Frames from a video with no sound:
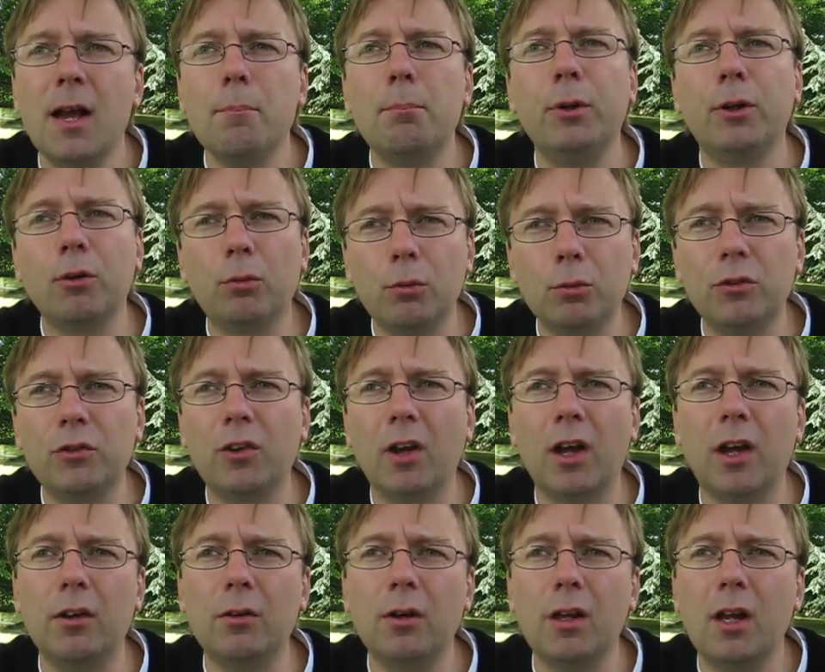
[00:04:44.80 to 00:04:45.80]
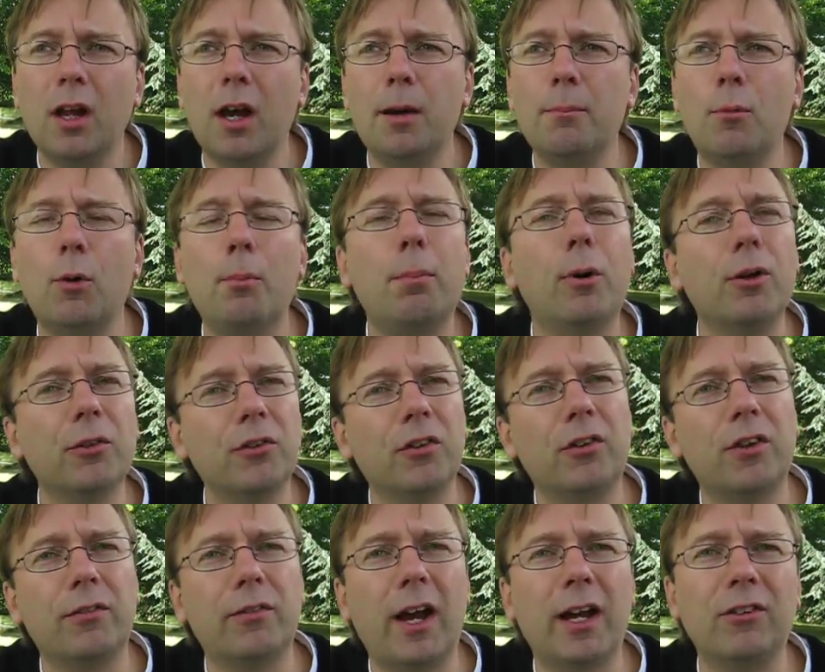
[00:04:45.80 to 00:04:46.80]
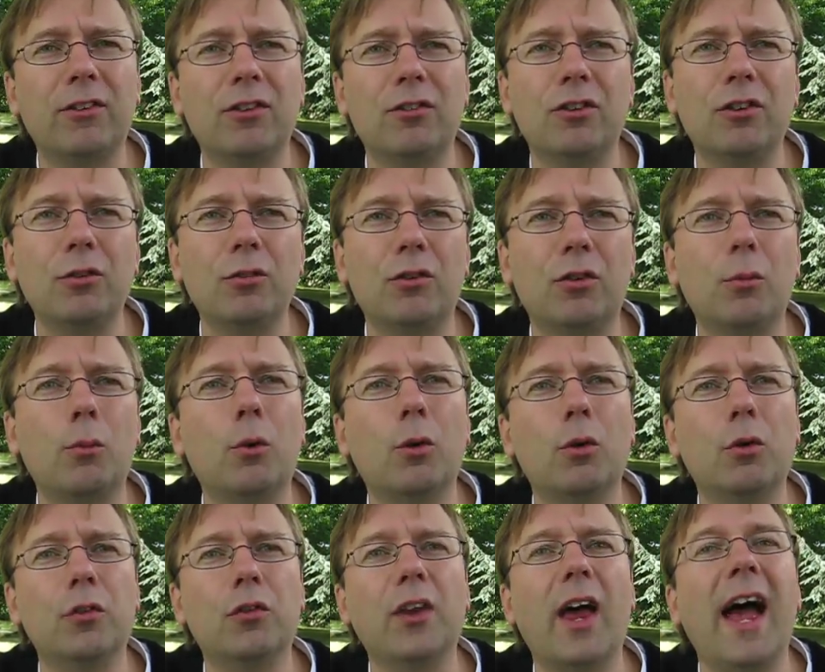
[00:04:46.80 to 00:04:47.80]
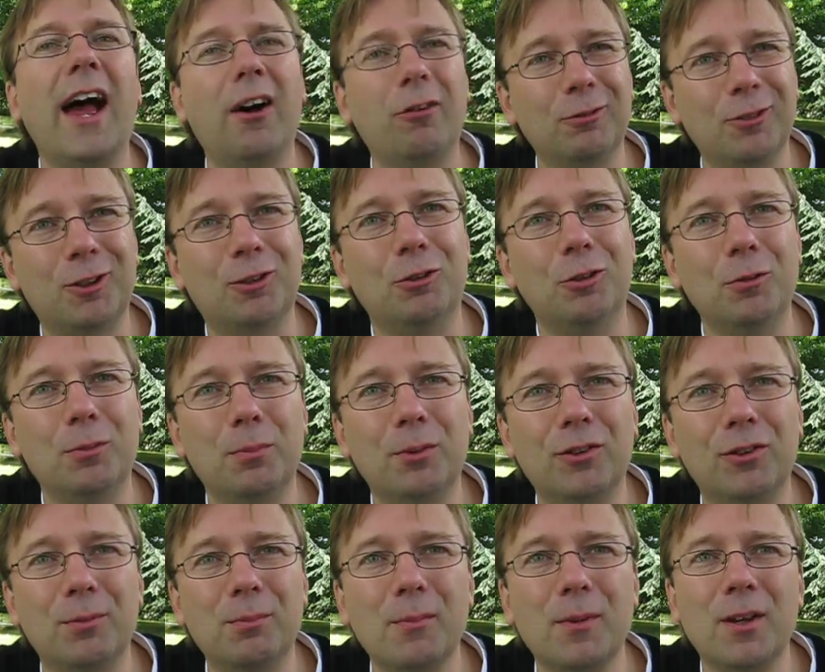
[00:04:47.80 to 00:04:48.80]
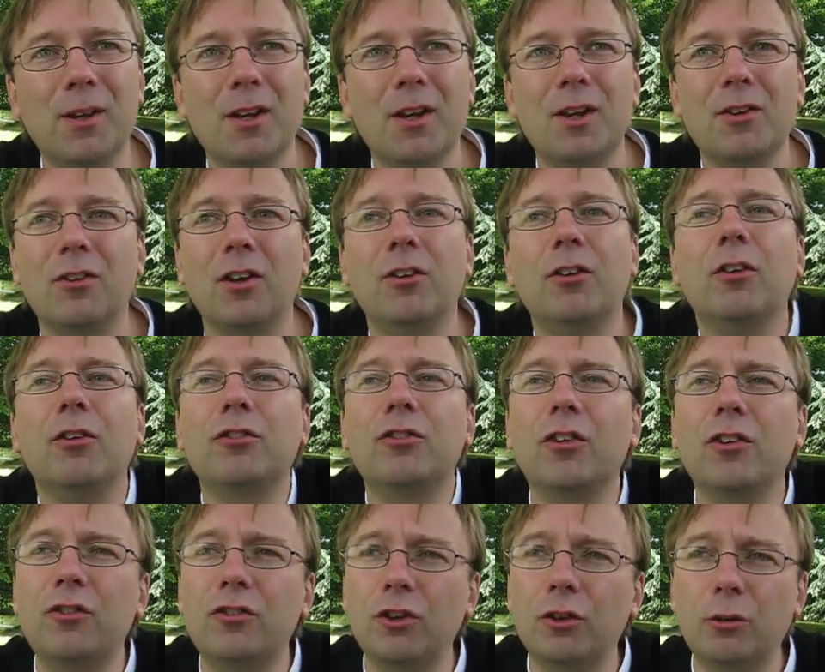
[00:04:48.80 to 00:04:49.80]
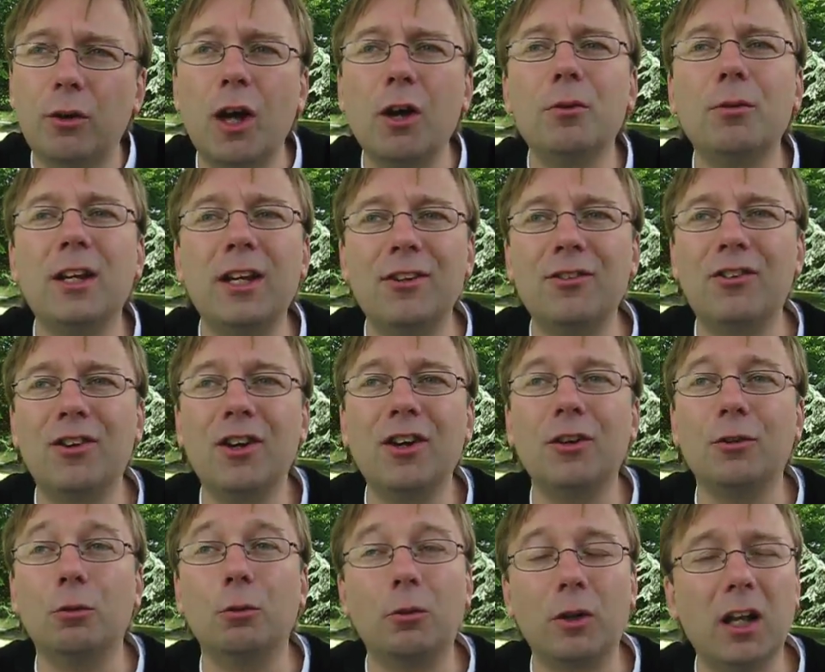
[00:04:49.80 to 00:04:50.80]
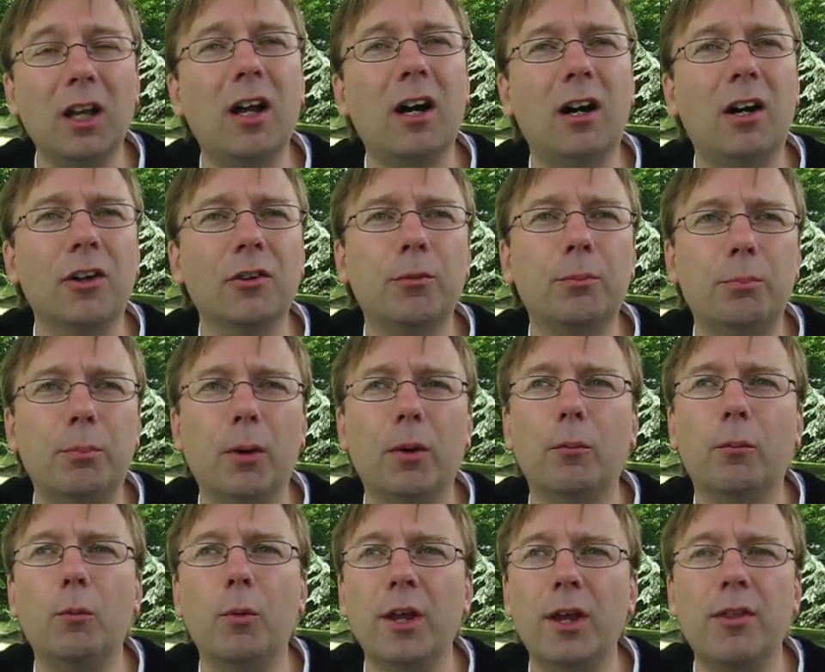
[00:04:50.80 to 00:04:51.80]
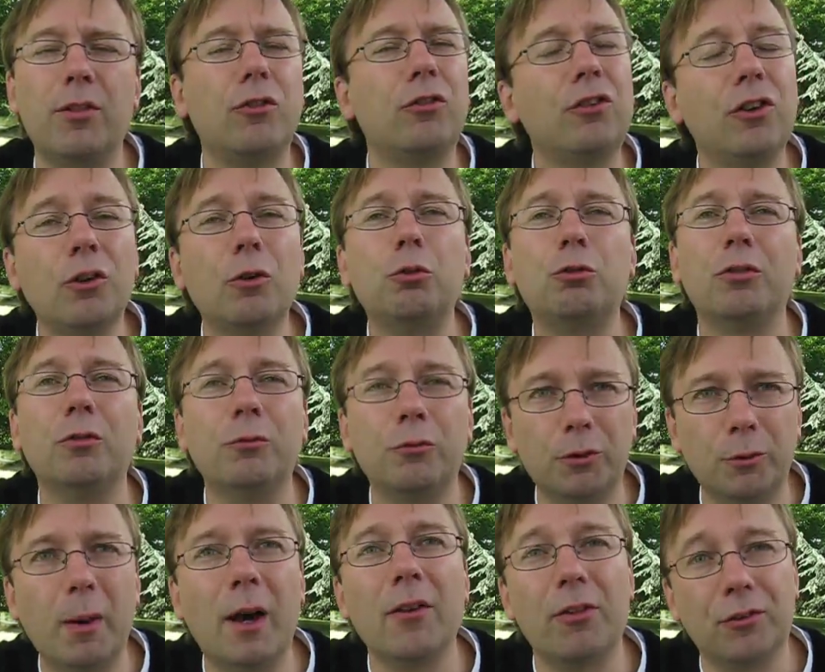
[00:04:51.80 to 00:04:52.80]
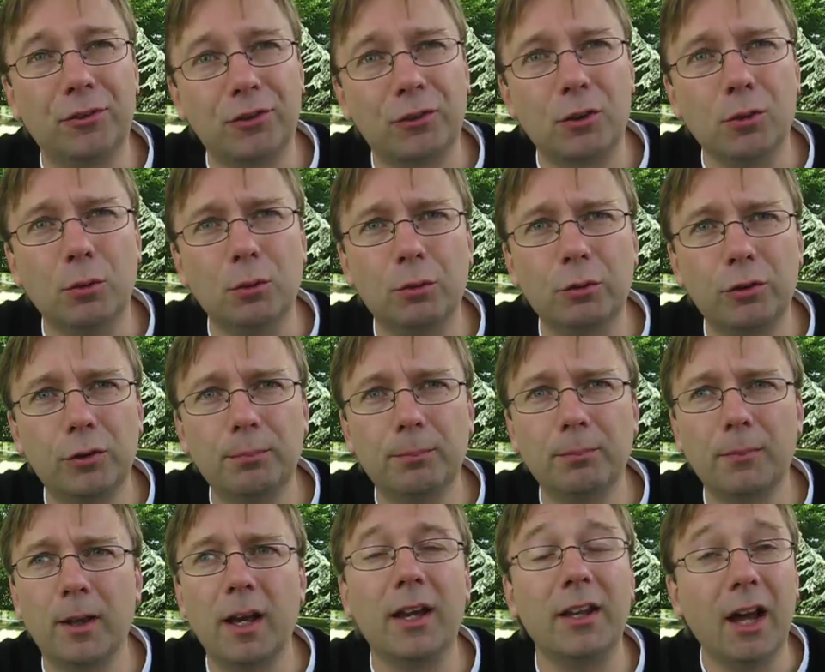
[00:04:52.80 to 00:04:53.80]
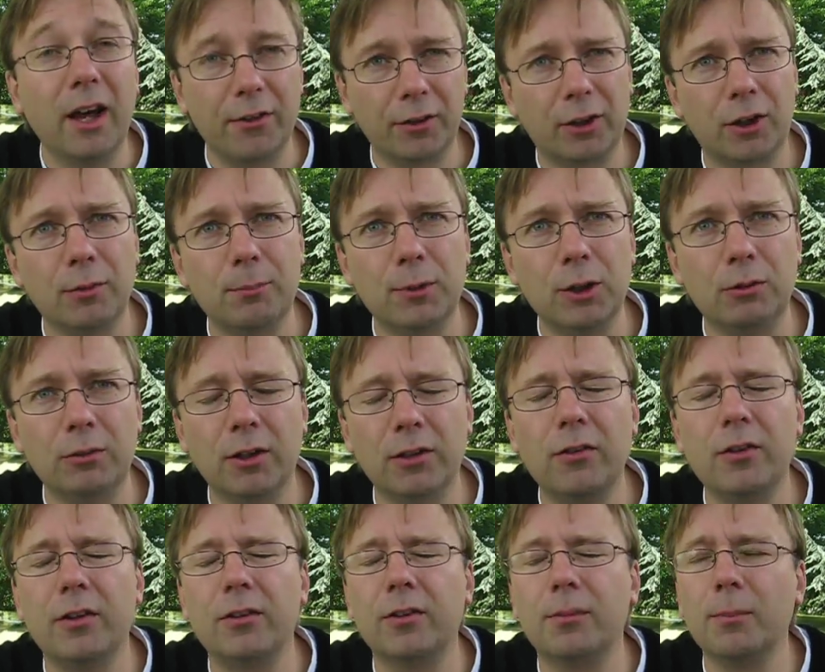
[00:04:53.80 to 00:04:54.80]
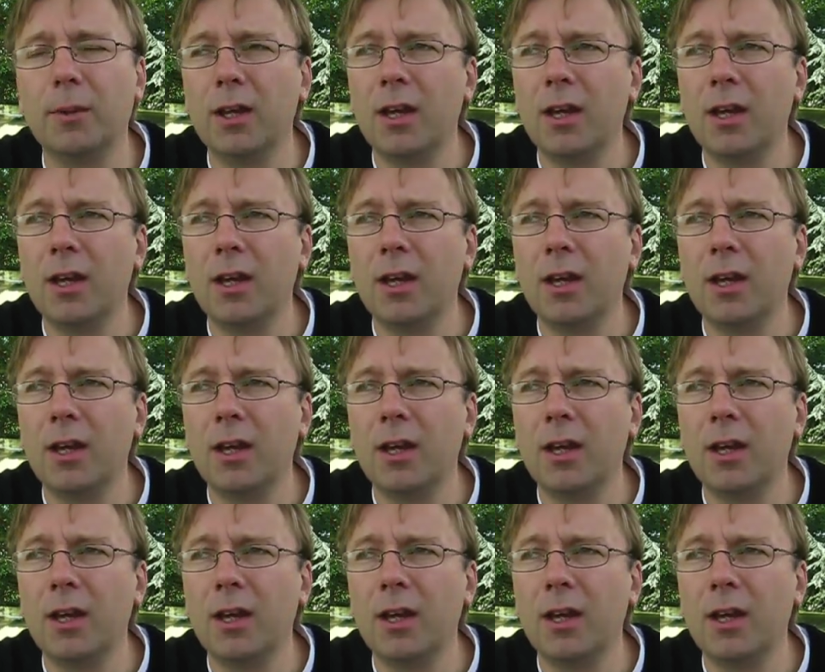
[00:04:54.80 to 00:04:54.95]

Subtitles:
but also a more positive attitude towards out-groups. So not just your own internal class, but with children from other schools and other communities.